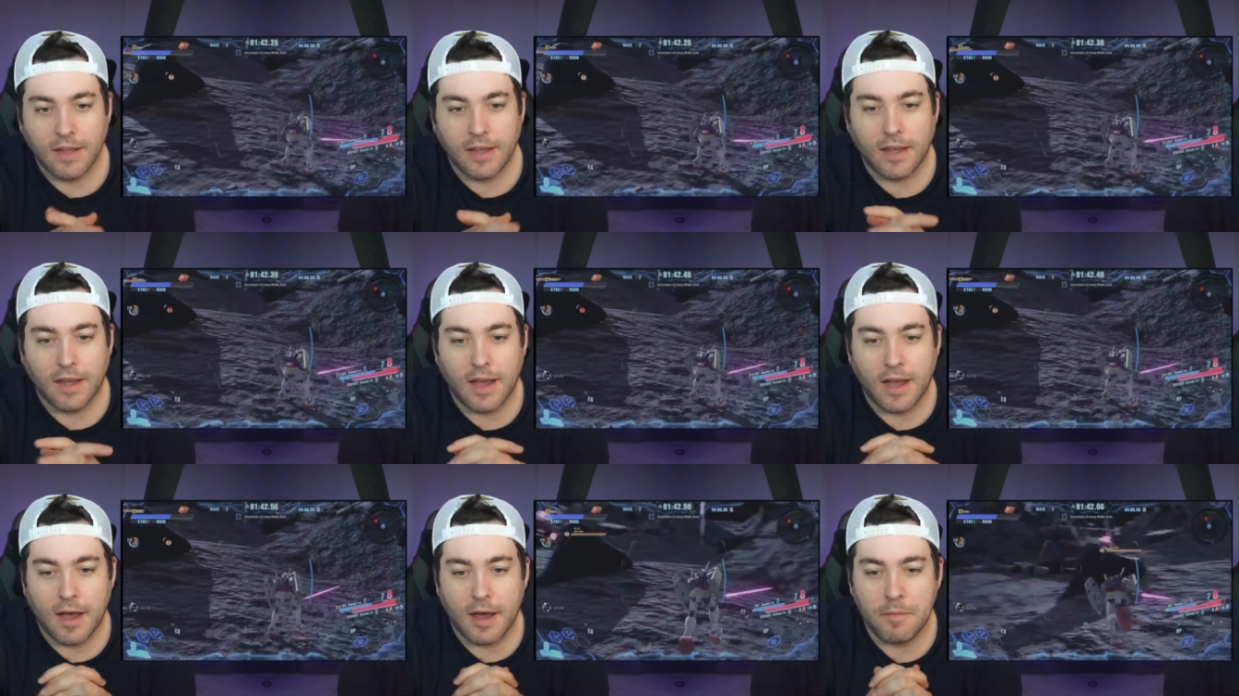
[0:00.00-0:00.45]

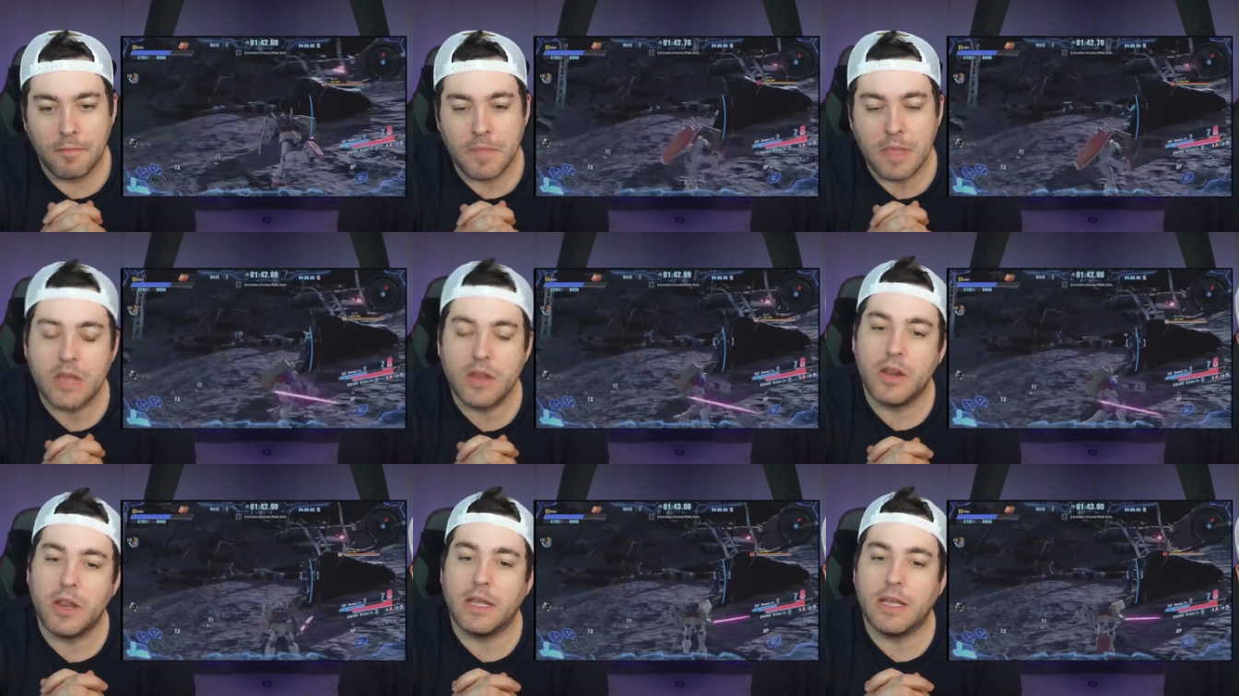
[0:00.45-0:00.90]

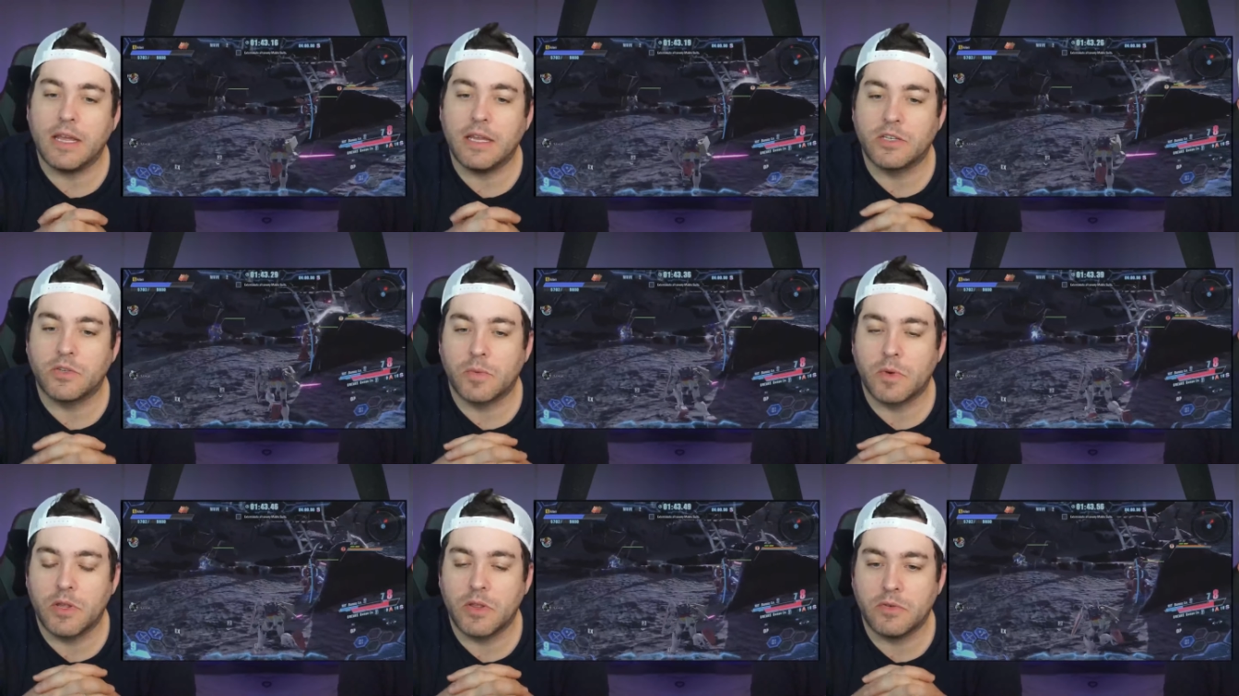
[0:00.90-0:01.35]

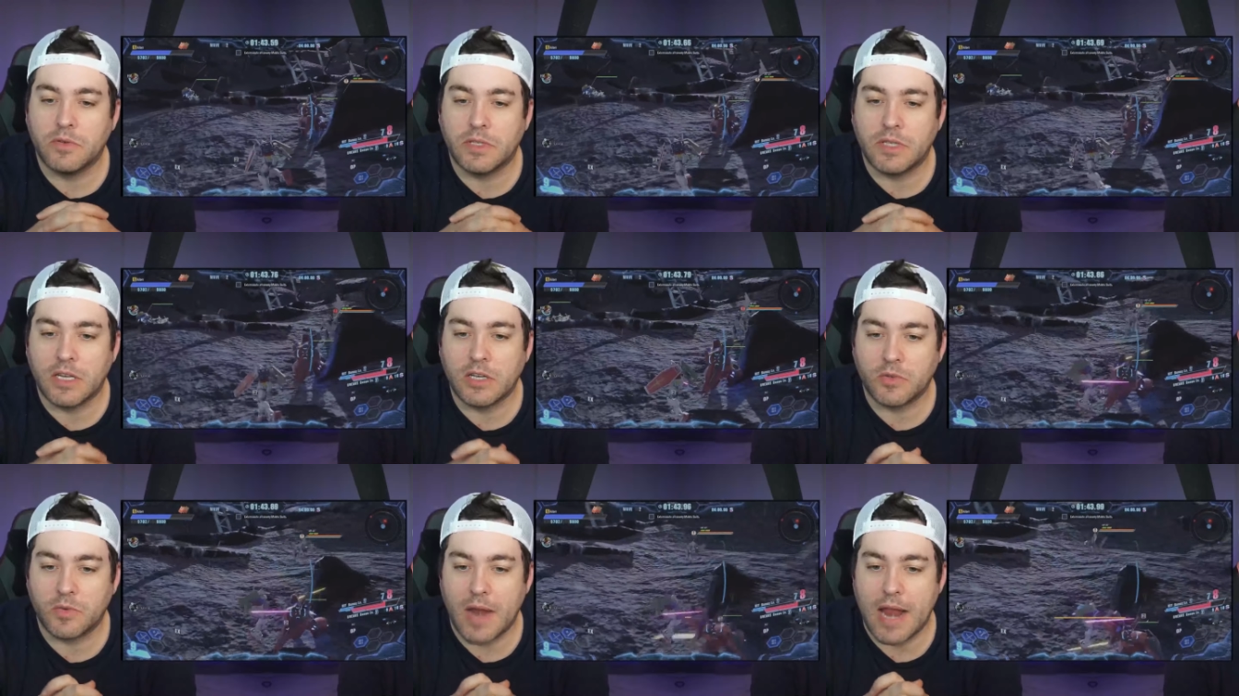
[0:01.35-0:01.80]
It's one of those
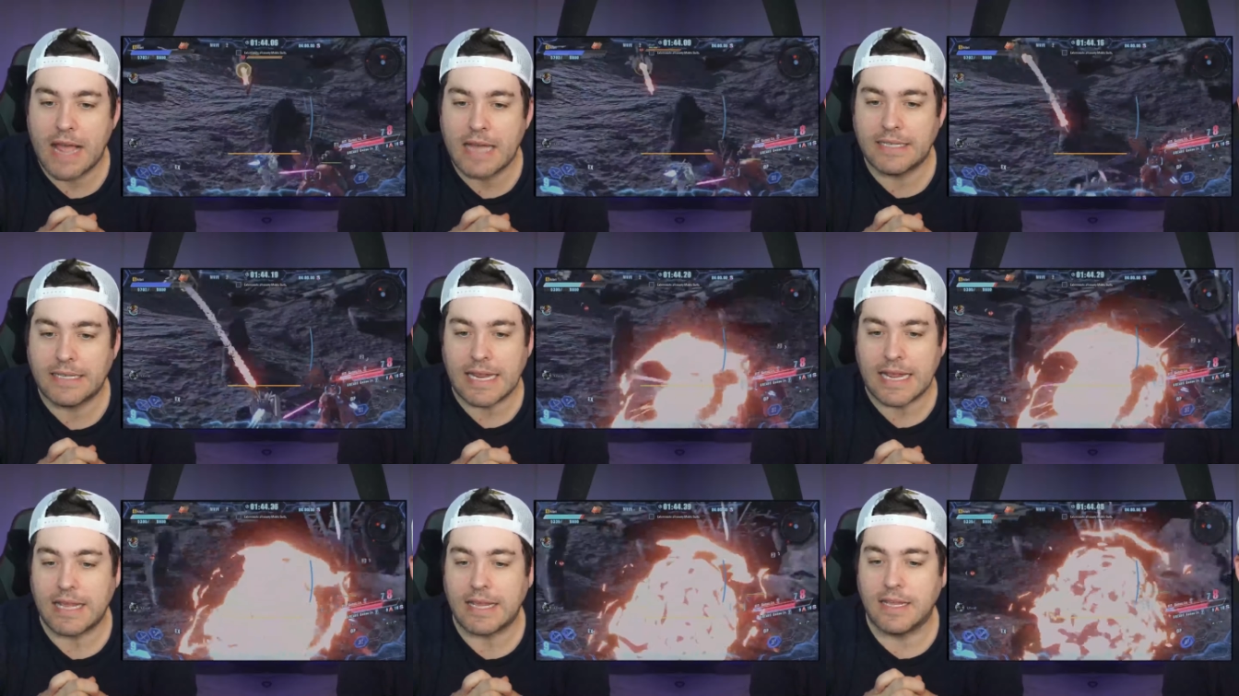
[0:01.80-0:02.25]
things where,
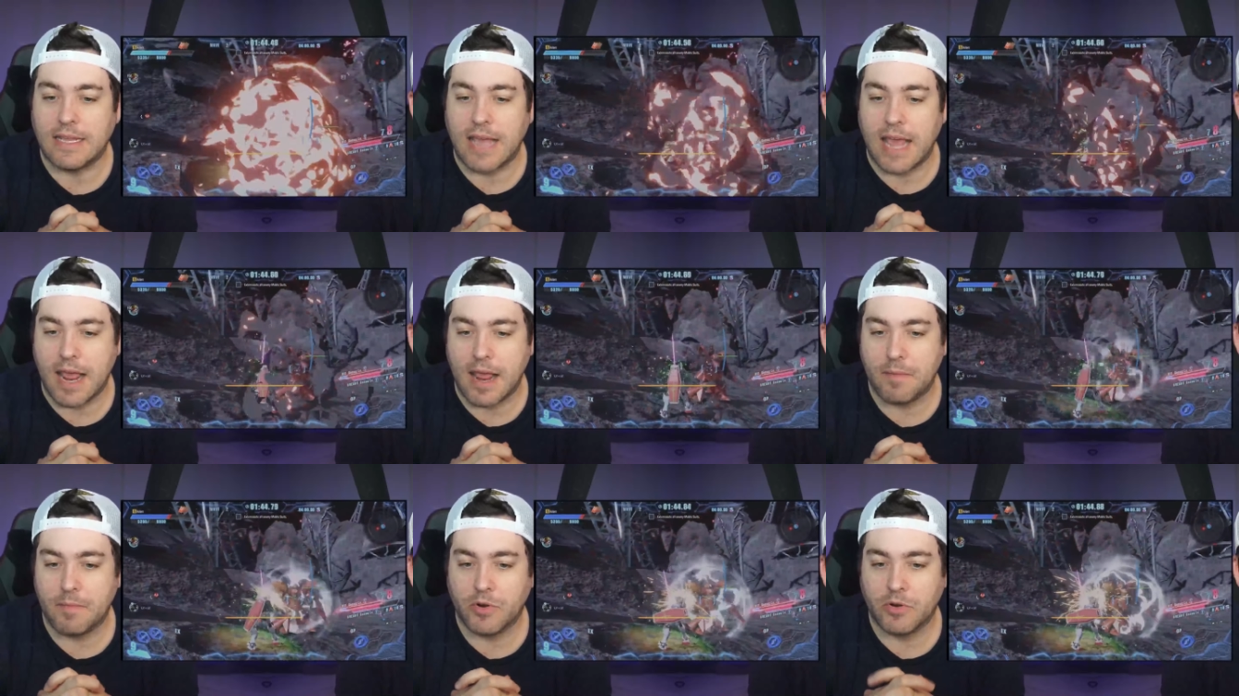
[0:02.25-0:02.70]
as a
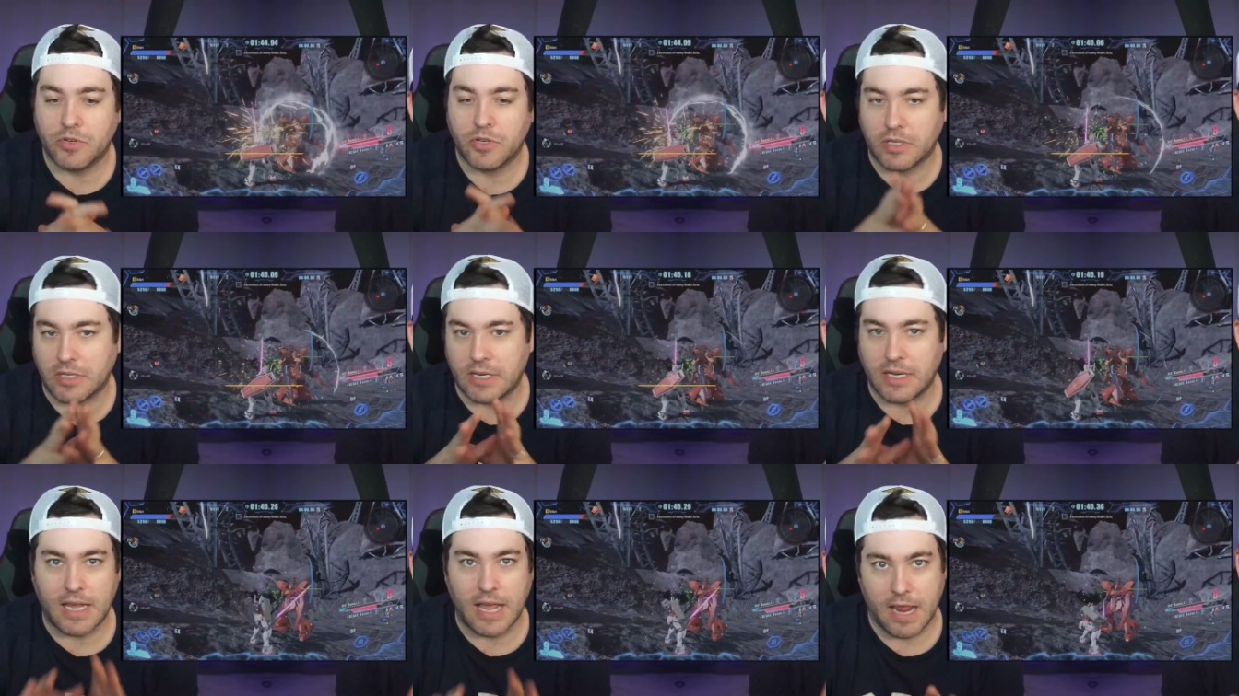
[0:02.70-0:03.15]
gamer,
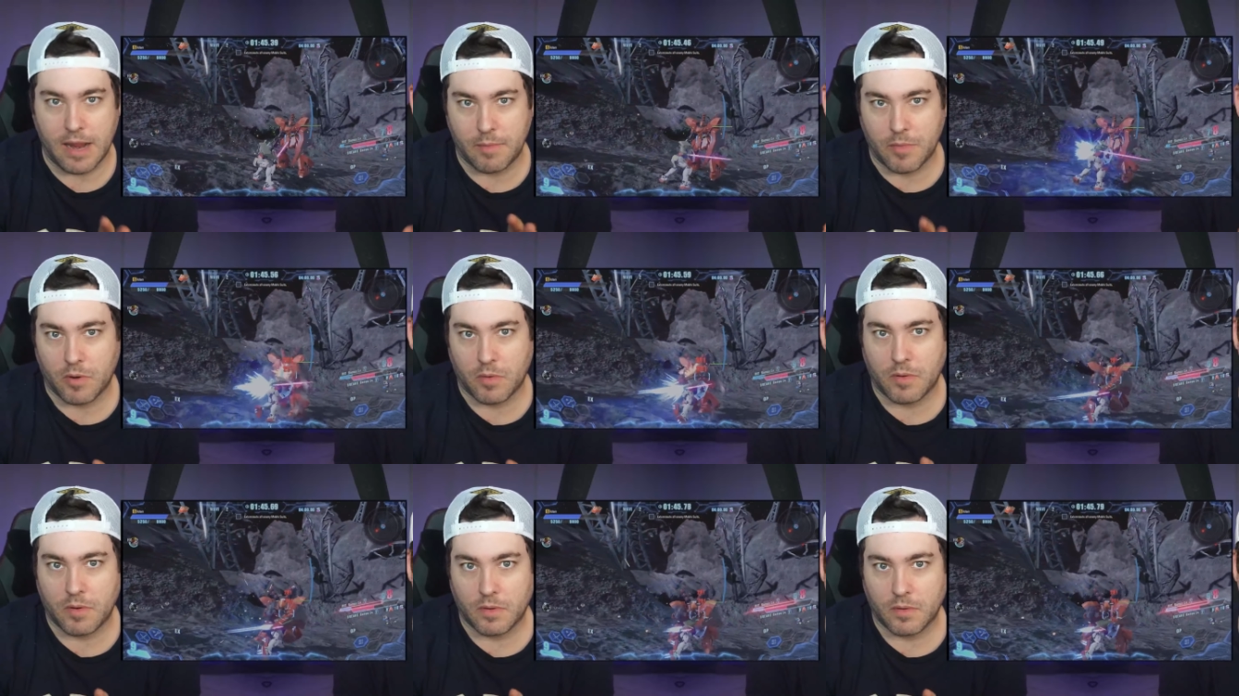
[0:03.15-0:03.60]
just a
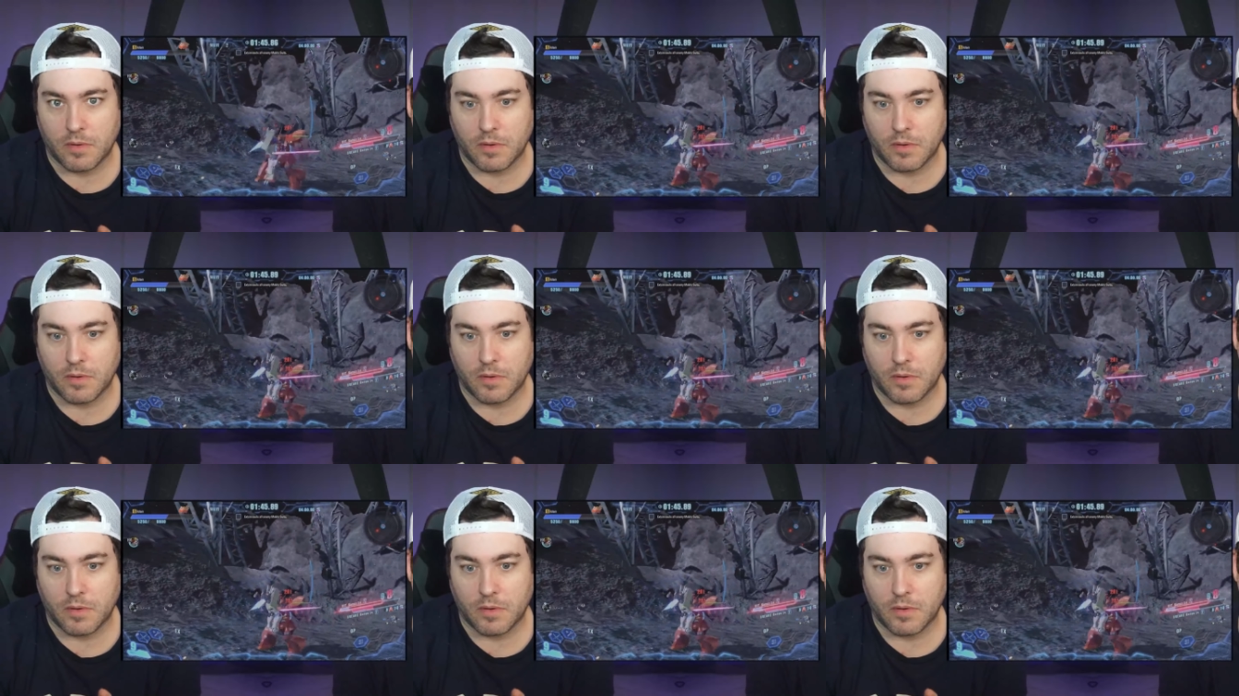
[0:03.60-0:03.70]
gamer,